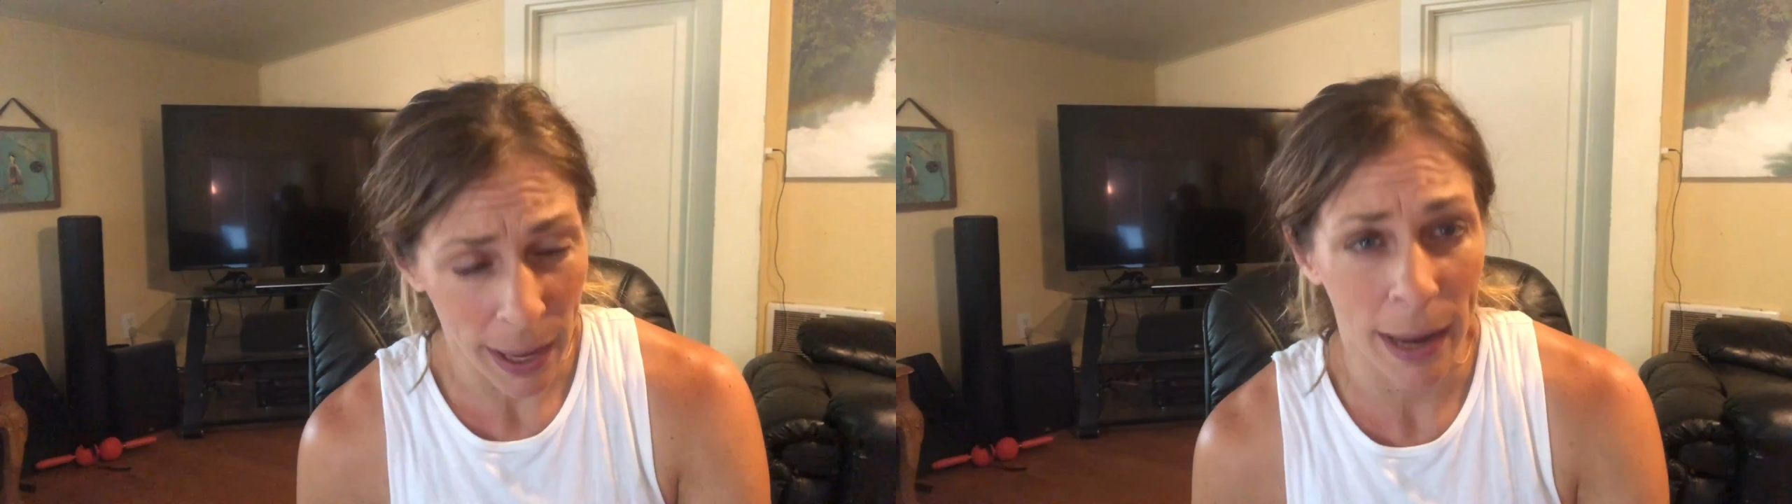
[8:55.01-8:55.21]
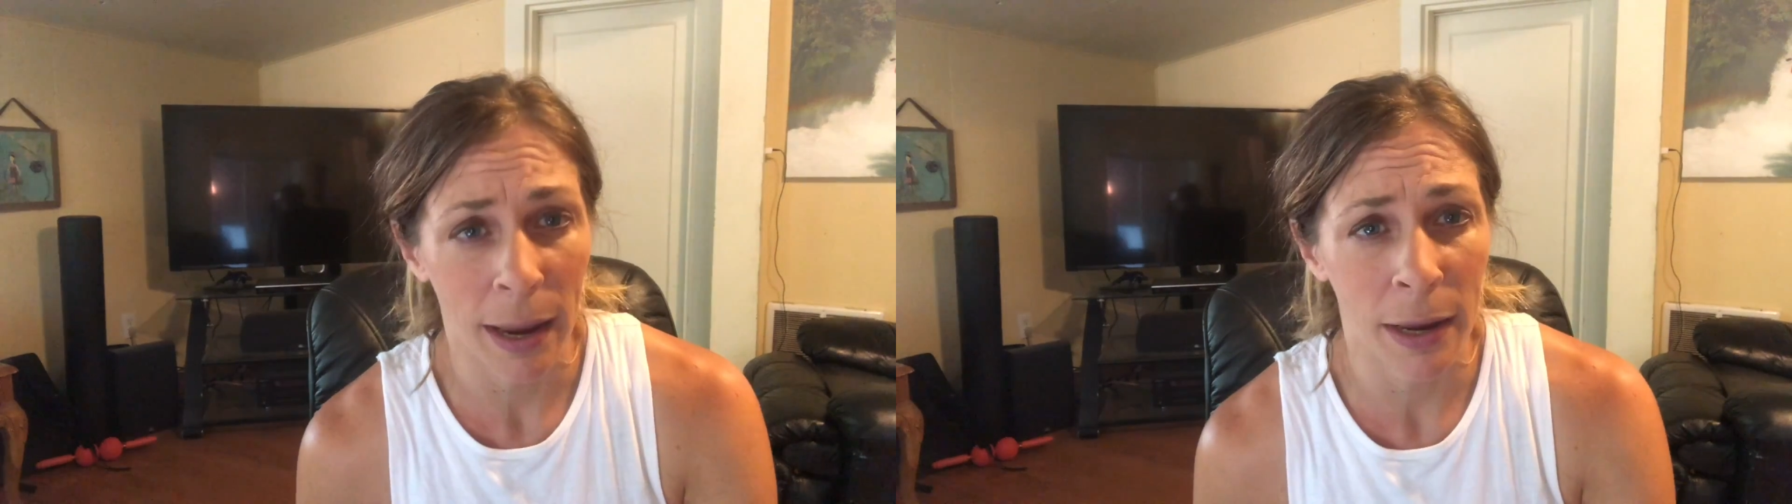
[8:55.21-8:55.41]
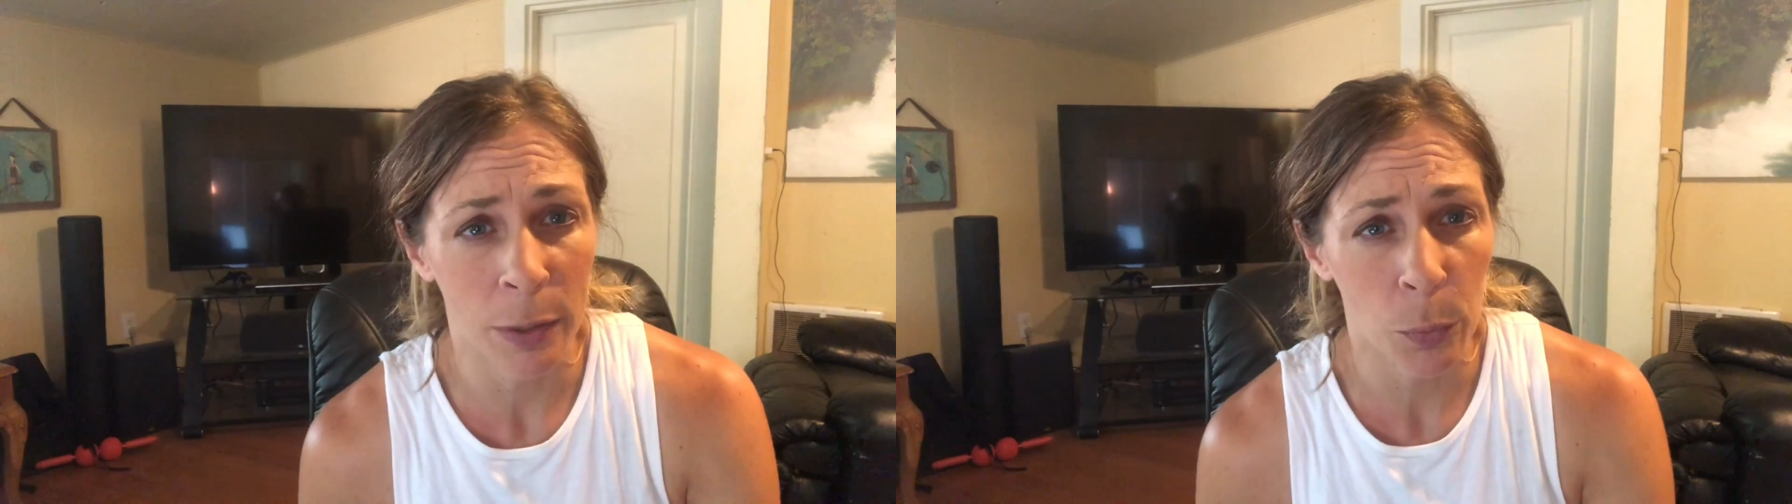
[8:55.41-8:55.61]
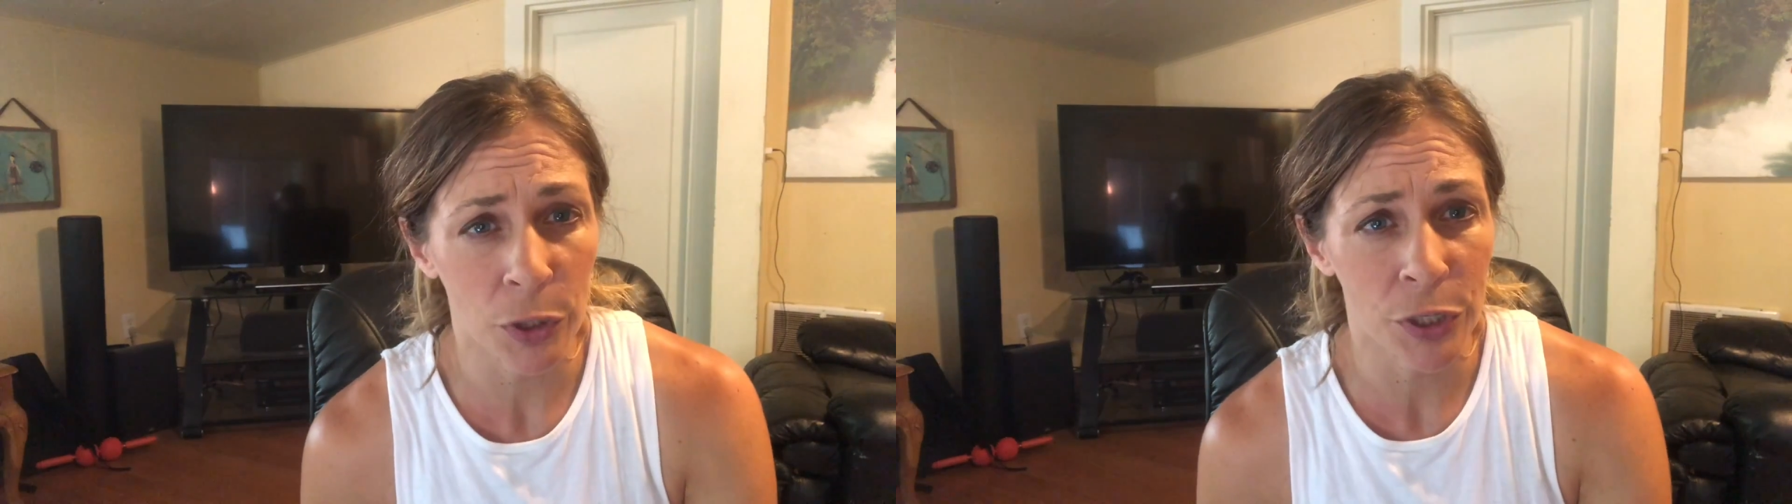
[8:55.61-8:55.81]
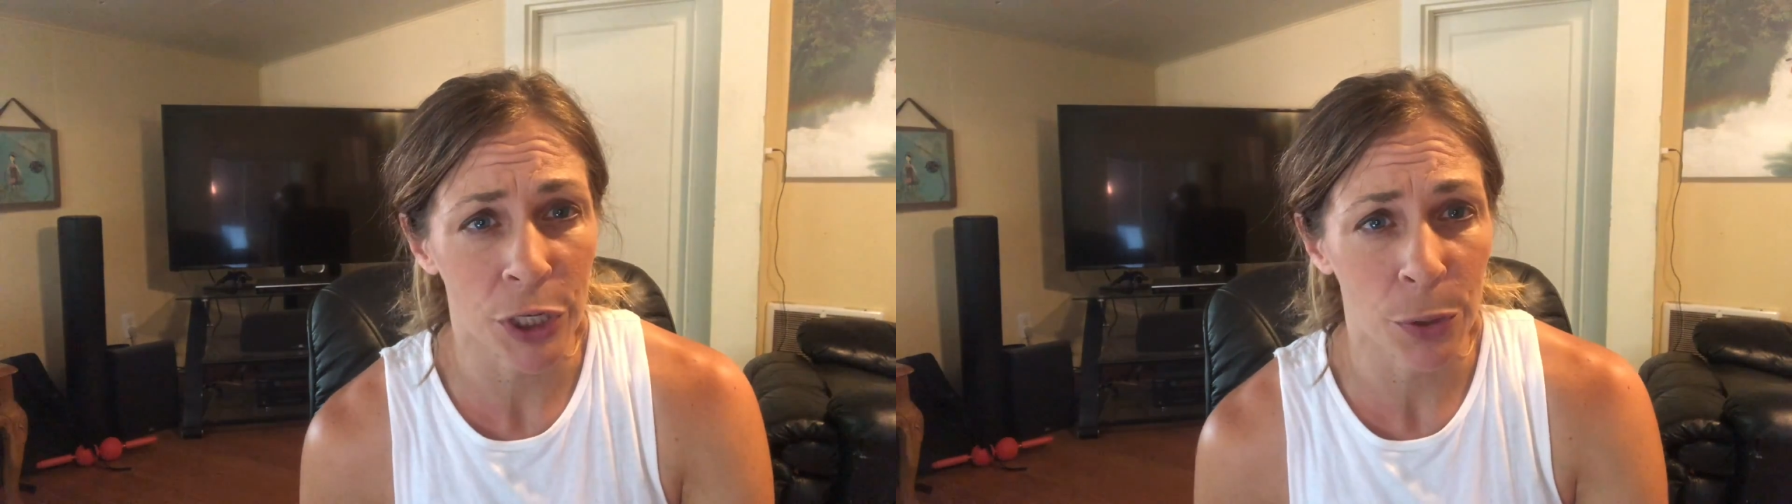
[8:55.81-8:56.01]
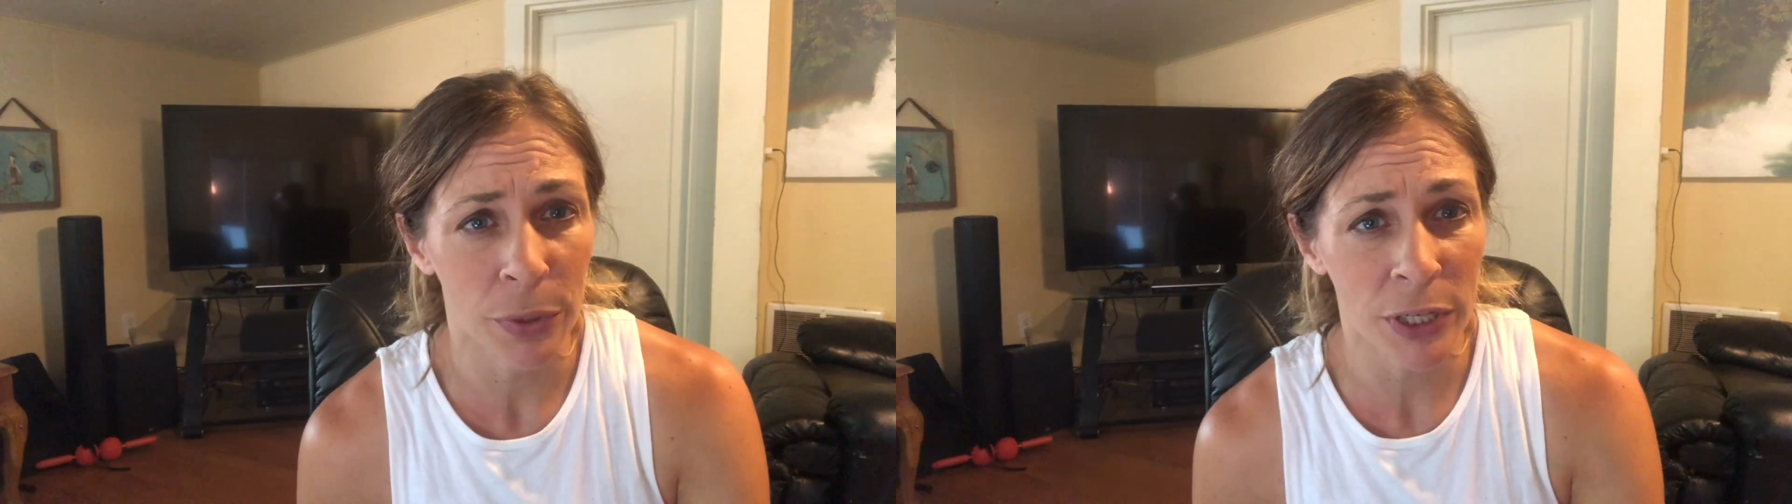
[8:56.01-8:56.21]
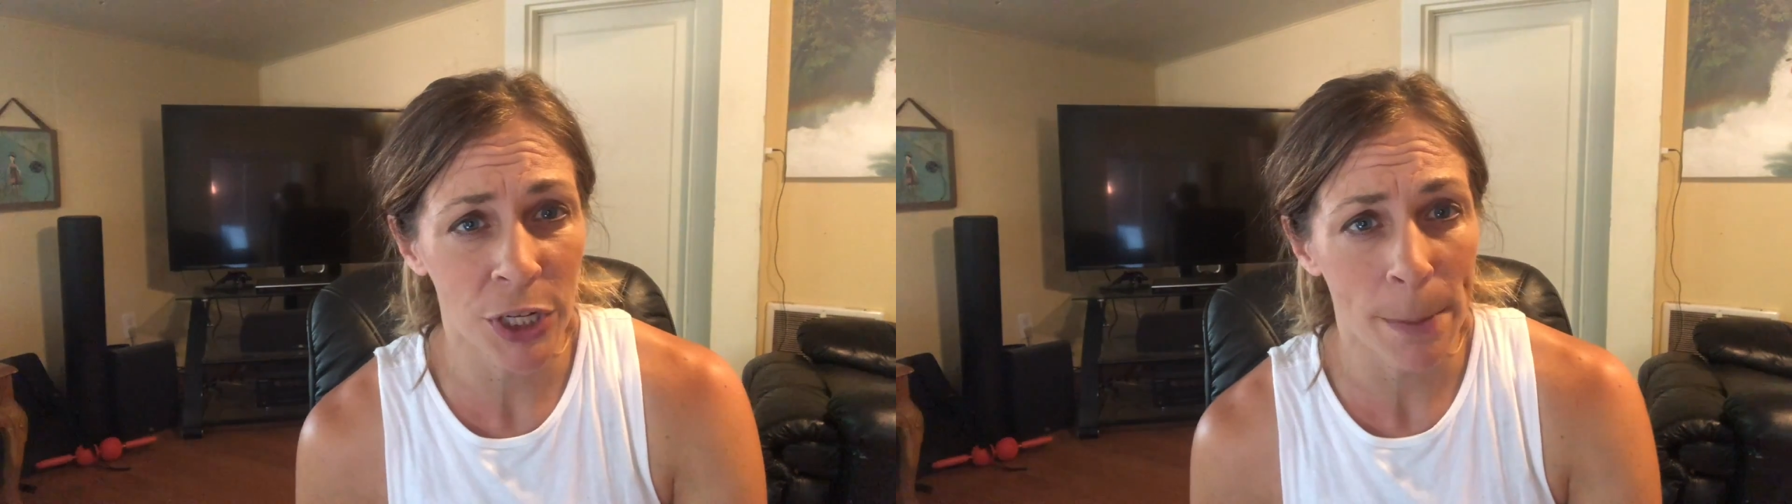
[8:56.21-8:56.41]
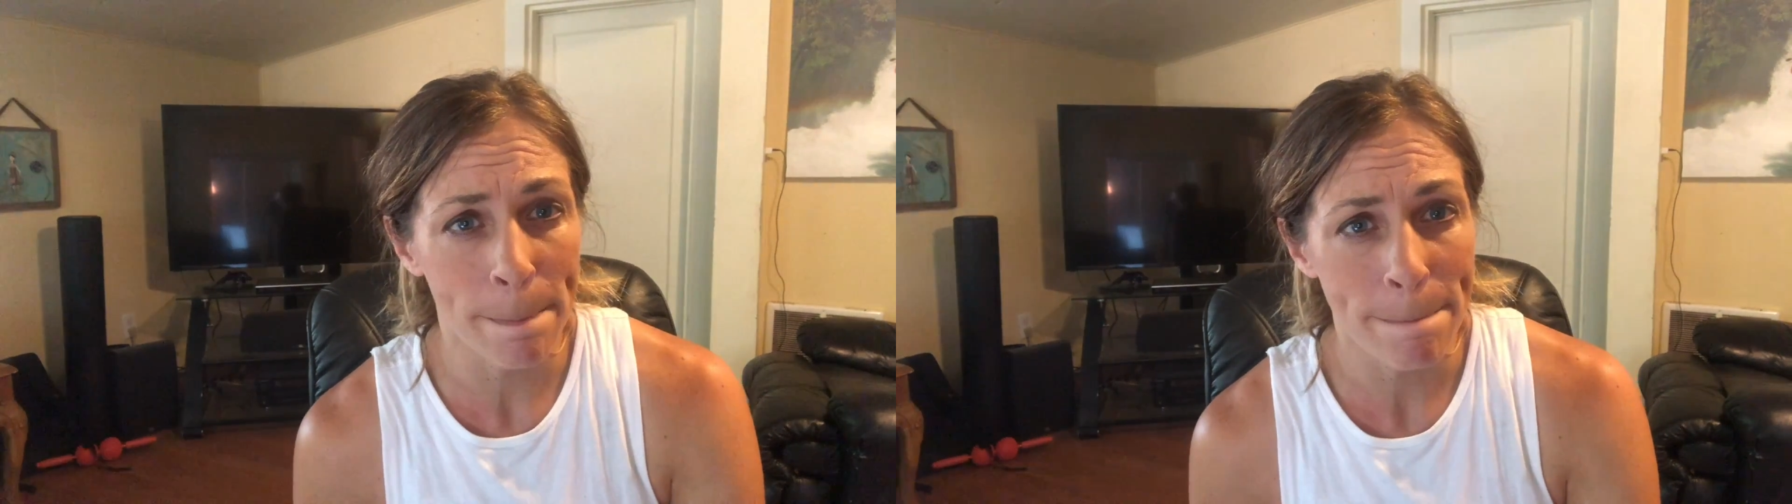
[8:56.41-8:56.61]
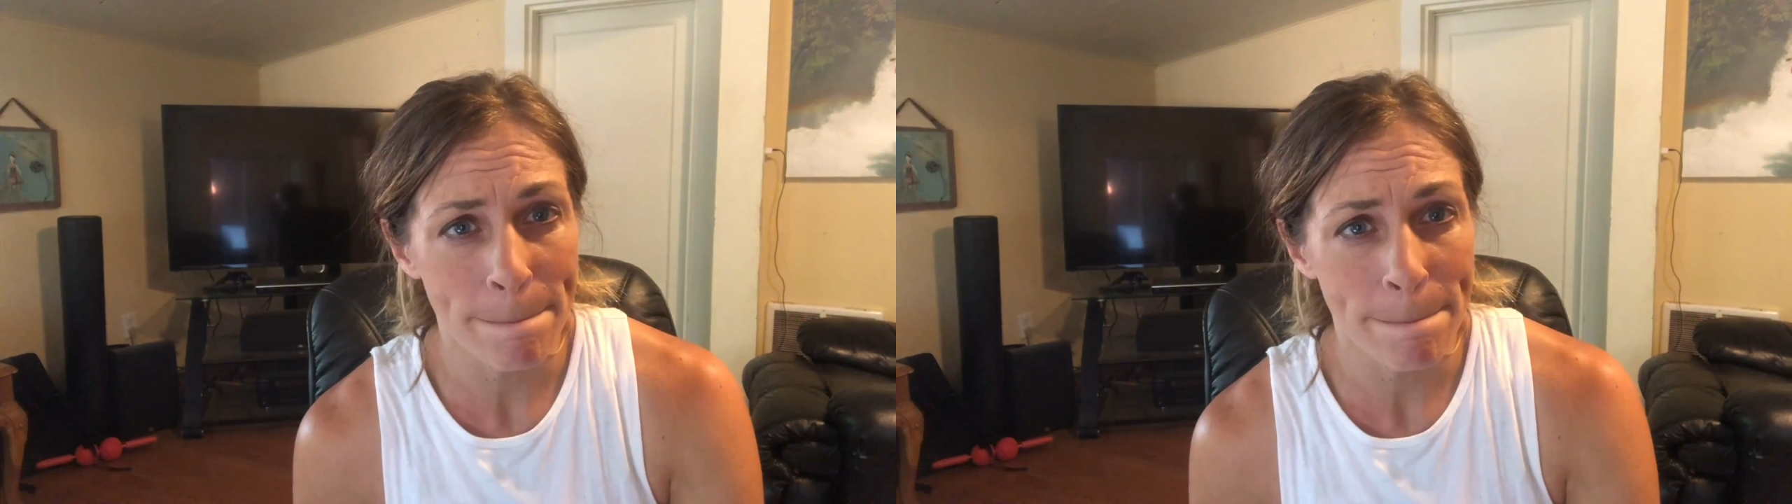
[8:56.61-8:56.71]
and we'll see you in the gym.